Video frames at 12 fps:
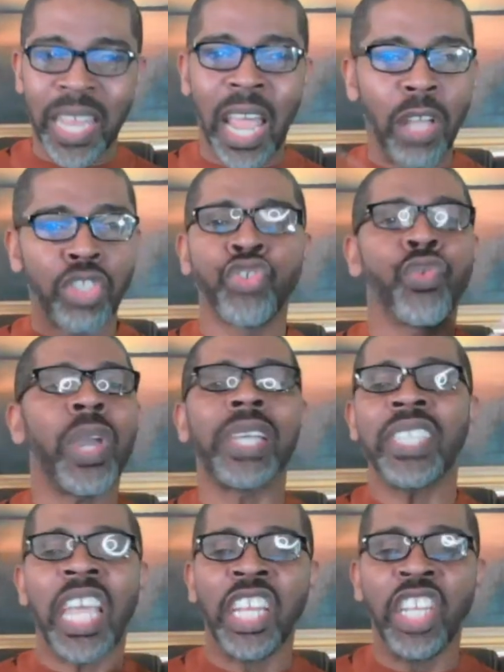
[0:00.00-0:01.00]
and I'll
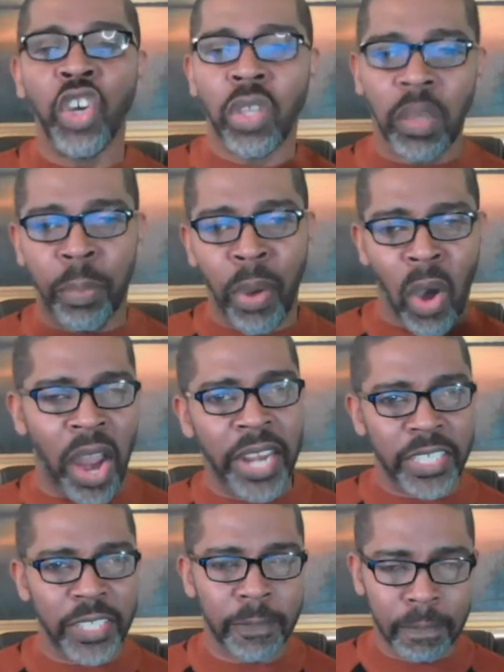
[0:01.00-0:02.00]
dress and look the
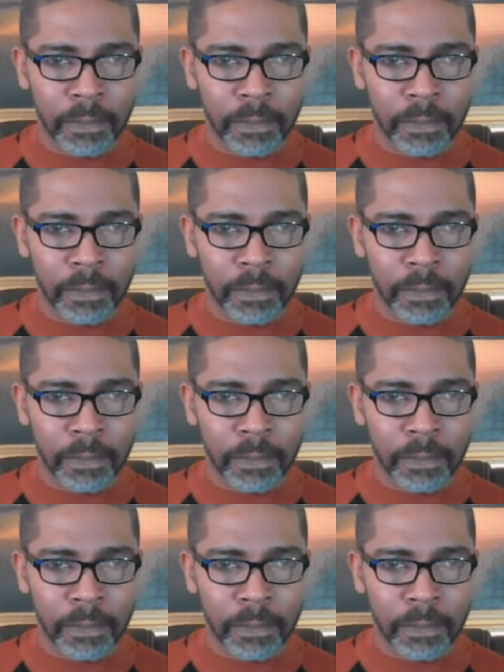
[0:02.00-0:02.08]
part.